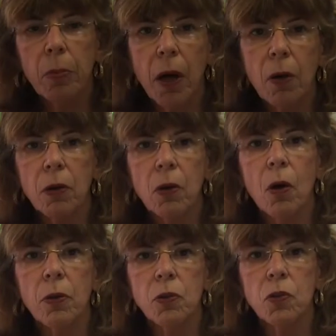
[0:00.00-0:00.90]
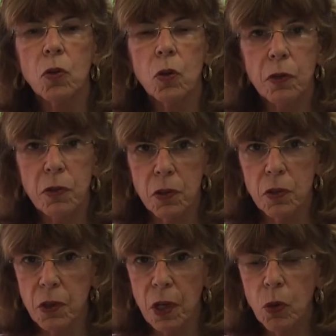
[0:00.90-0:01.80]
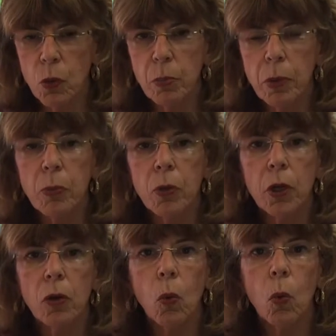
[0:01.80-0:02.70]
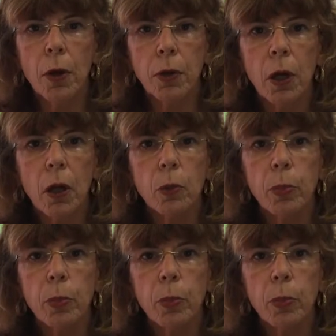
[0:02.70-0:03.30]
about are the surfaces that you would be putting your watercolor